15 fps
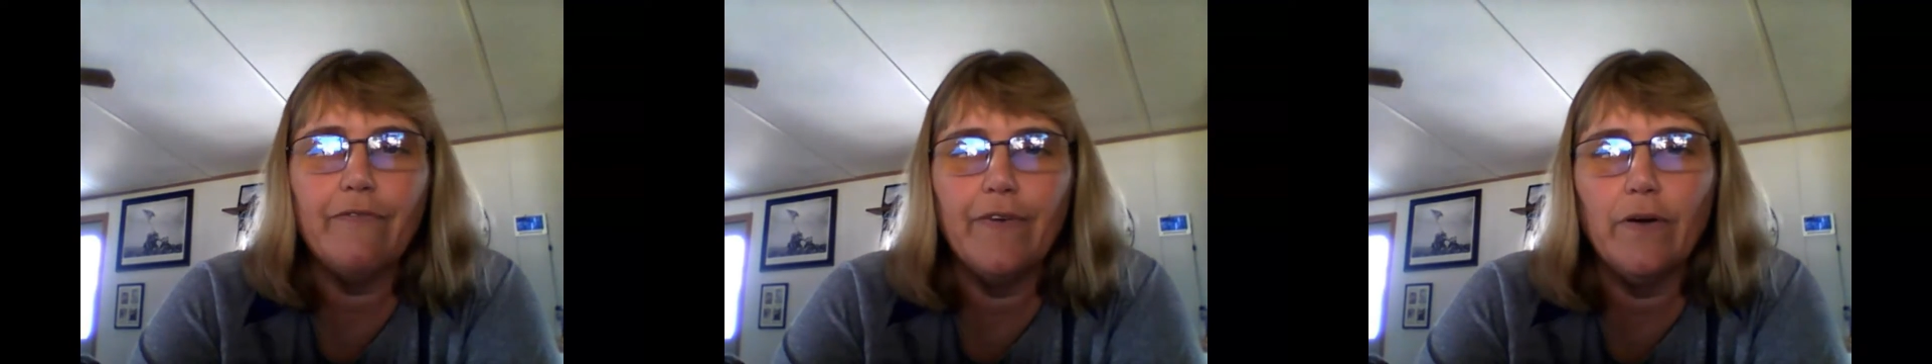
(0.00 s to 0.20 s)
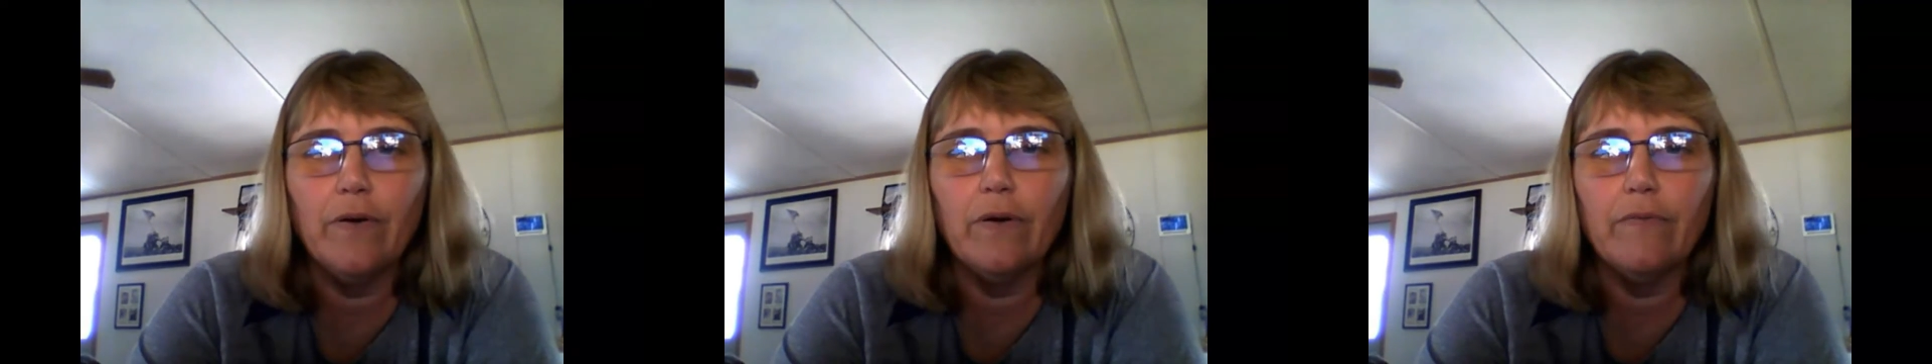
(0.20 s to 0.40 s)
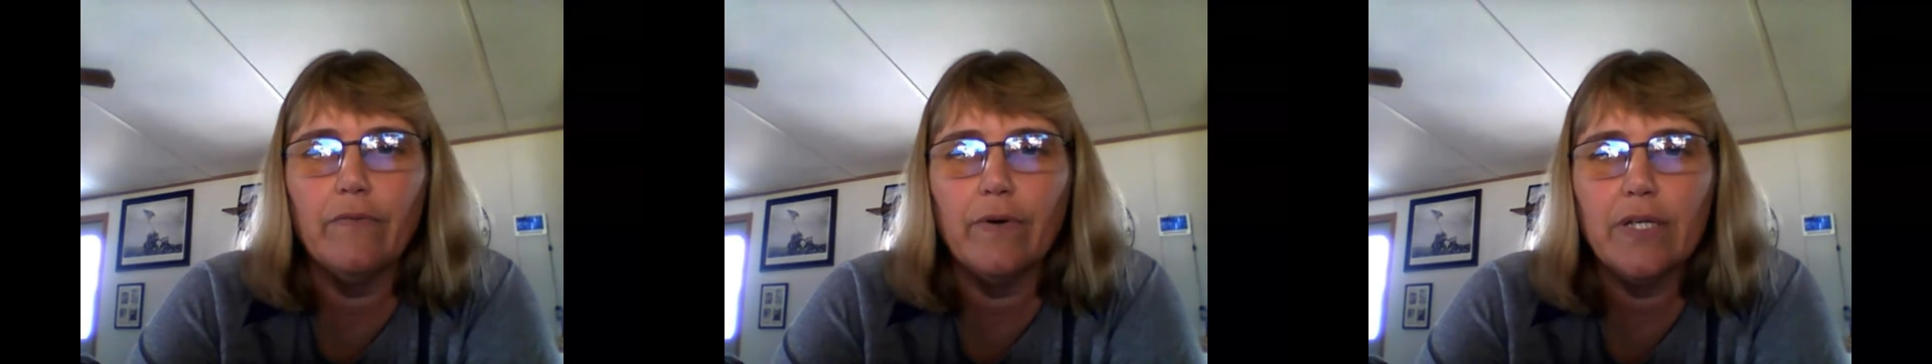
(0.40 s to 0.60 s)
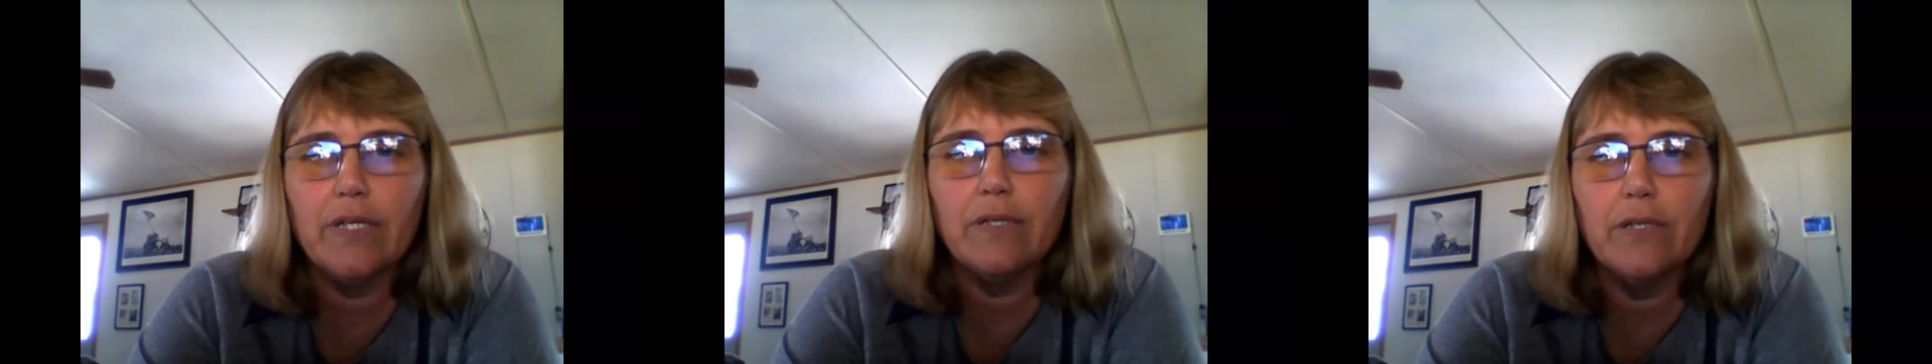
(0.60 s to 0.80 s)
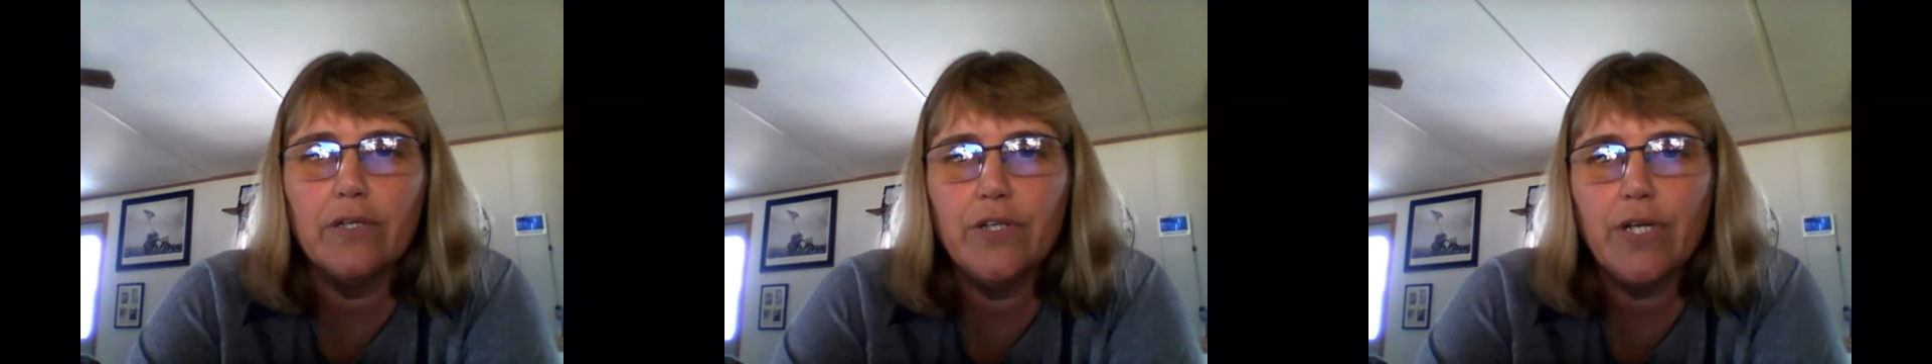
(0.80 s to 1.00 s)
fear of
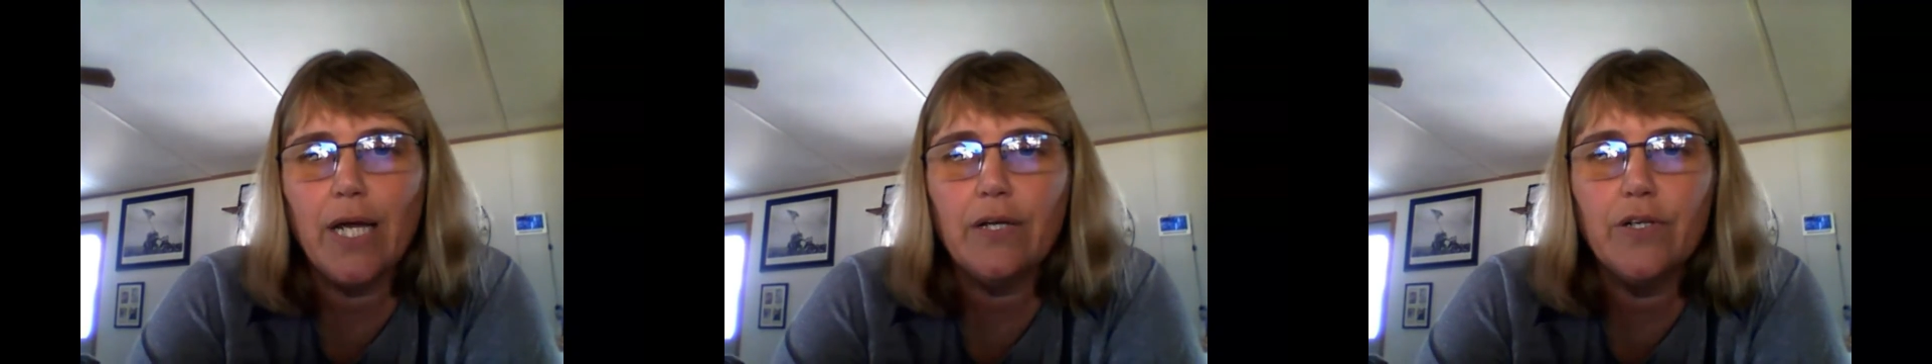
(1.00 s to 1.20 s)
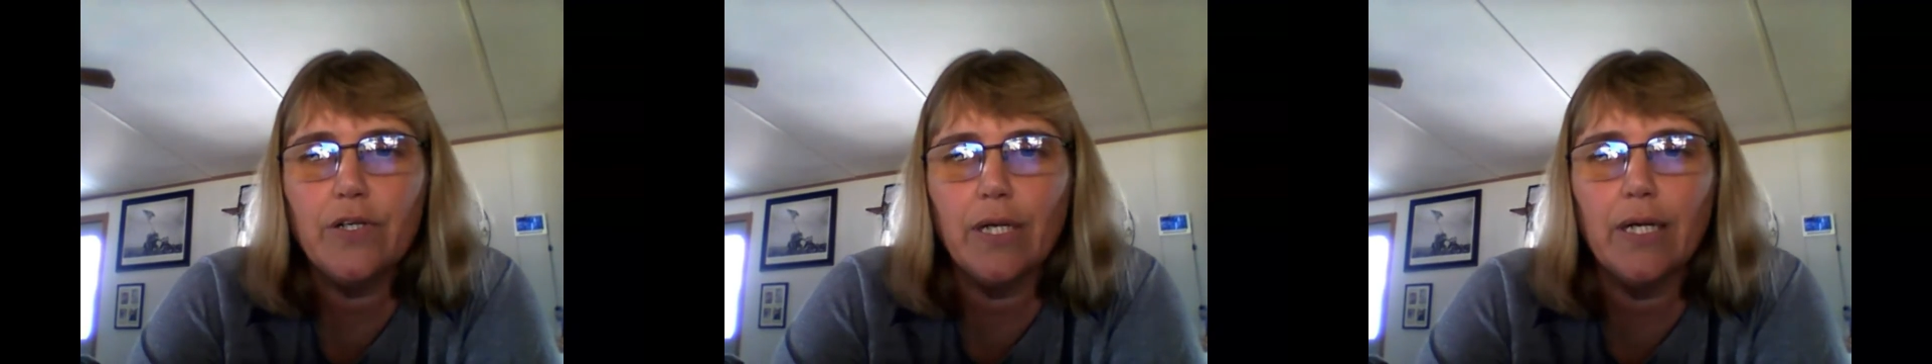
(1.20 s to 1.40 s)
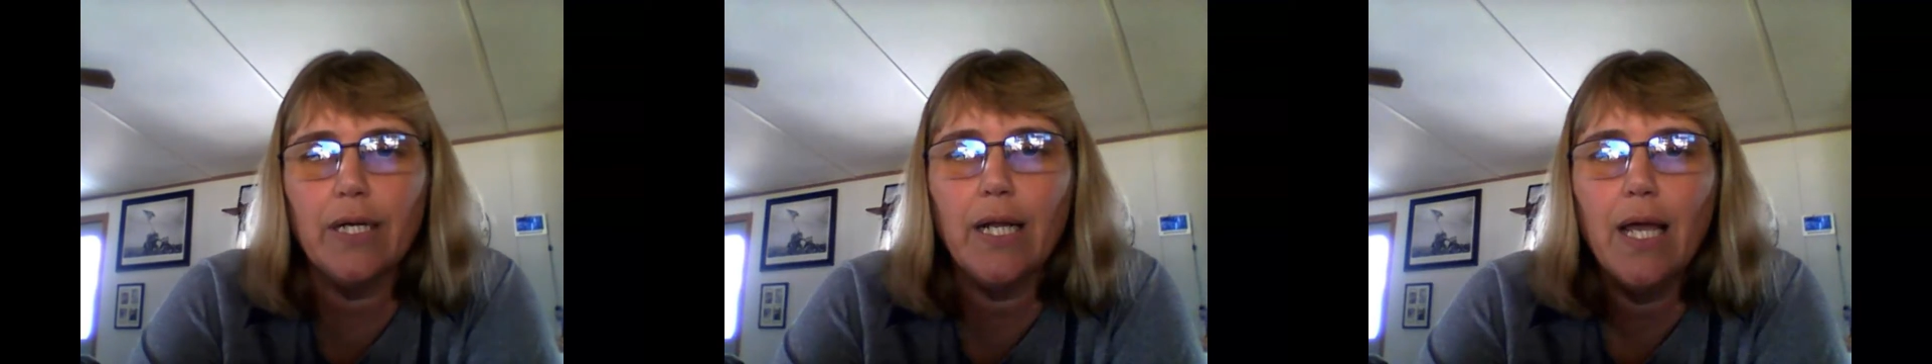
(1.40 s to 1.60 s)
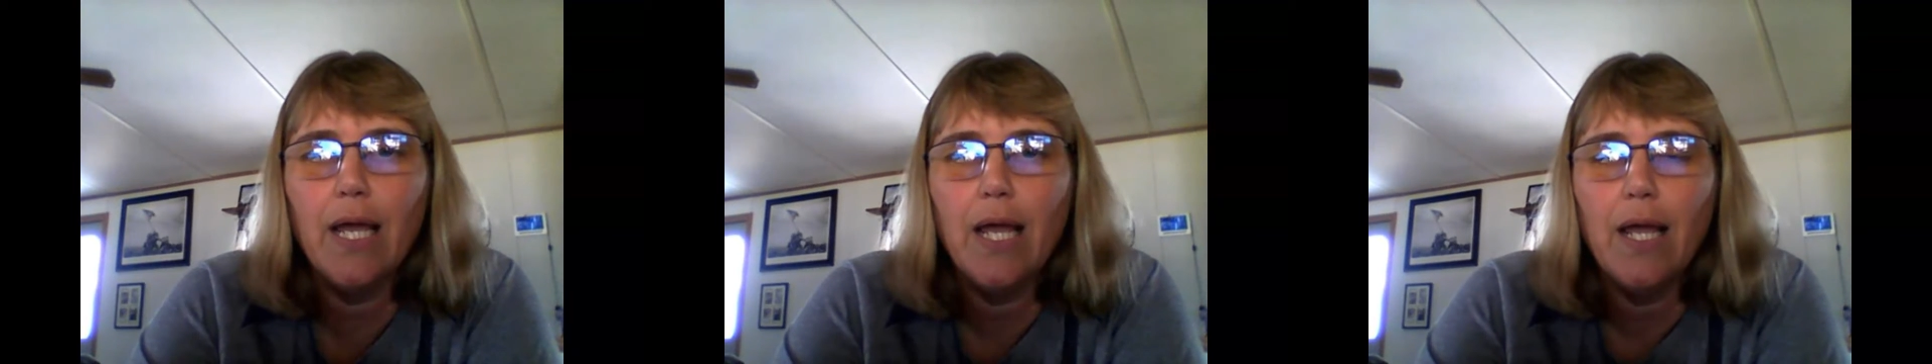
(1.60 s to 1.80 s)
rejection.